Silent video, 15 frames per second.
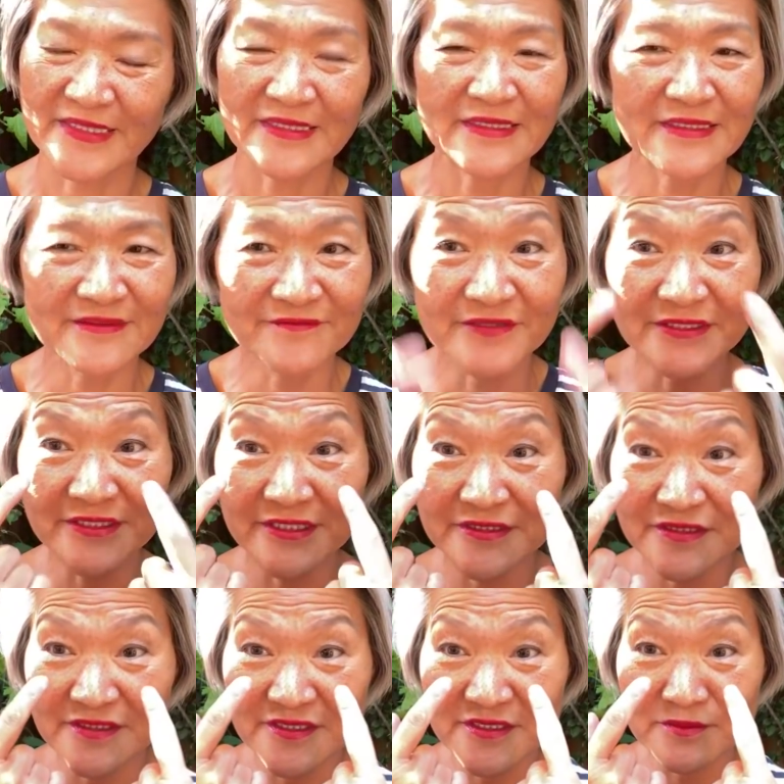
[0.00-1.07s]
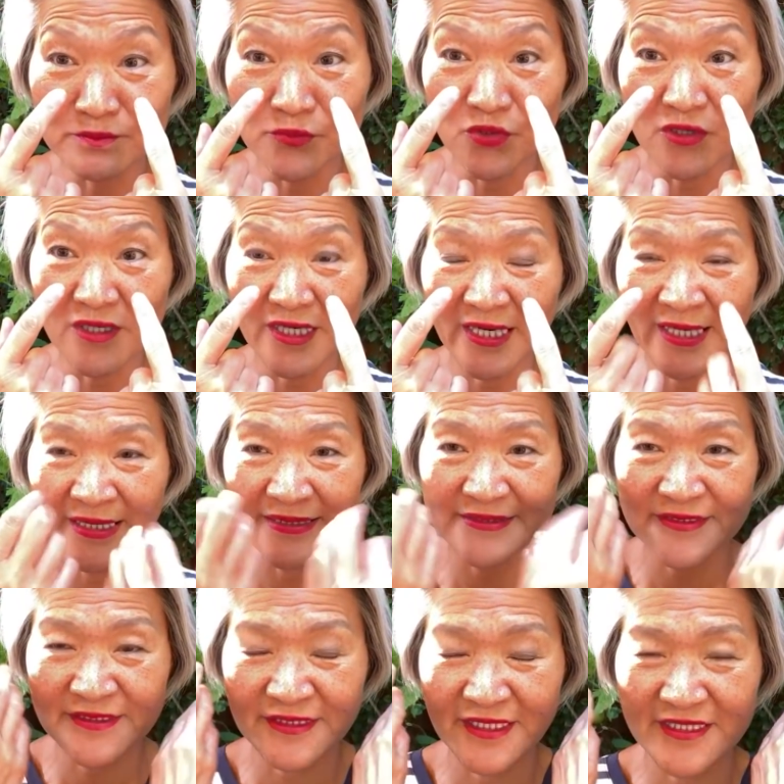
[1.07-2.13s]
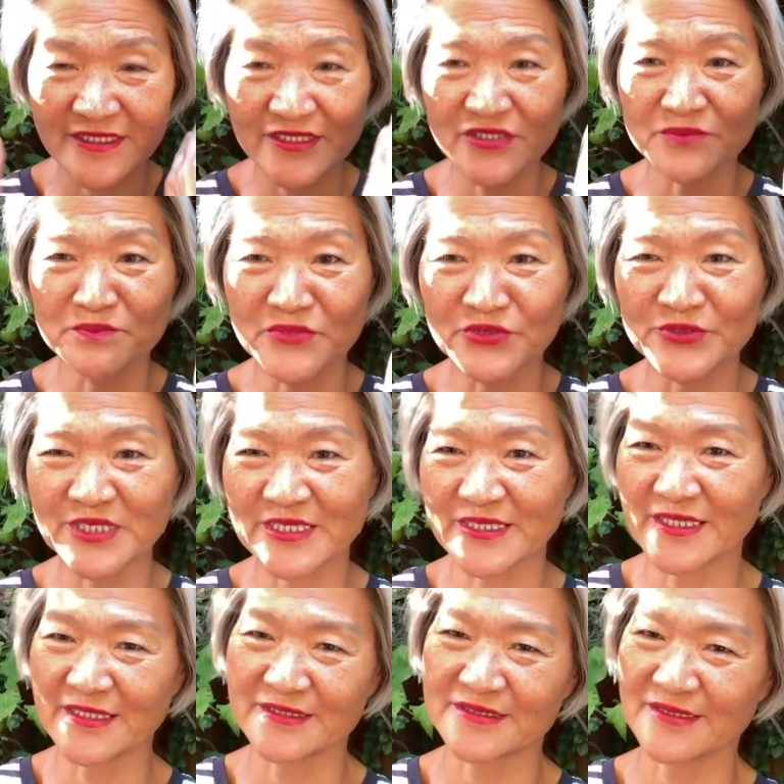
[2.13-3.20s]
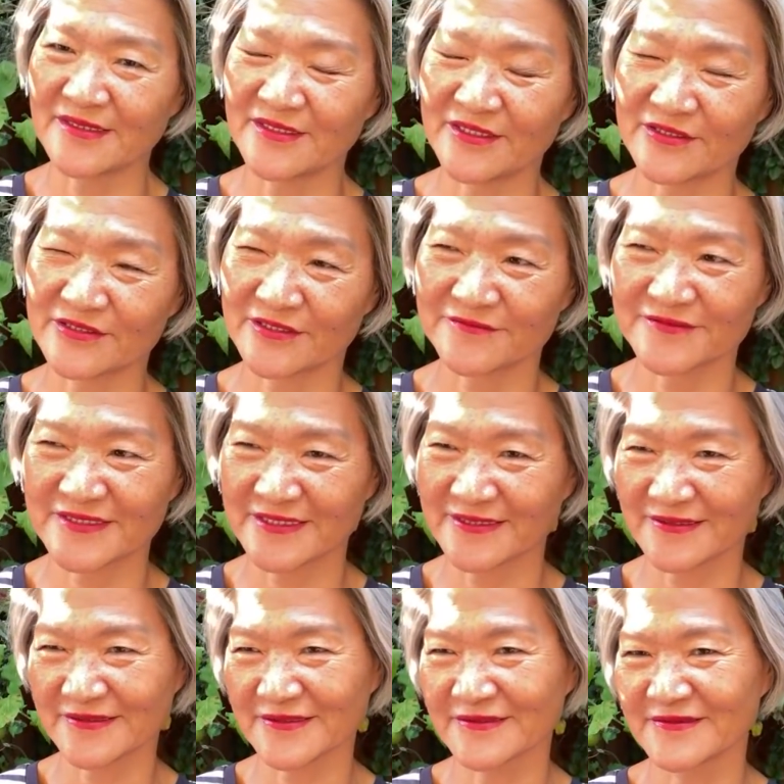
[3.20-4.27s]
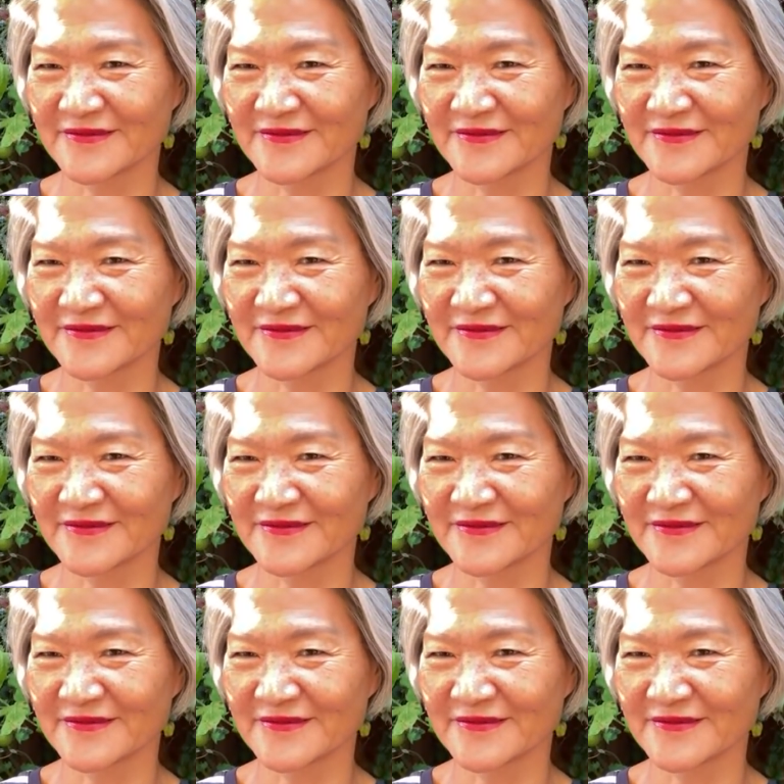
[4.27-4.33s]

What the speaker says: Even these small eyes can communicate a lot of things.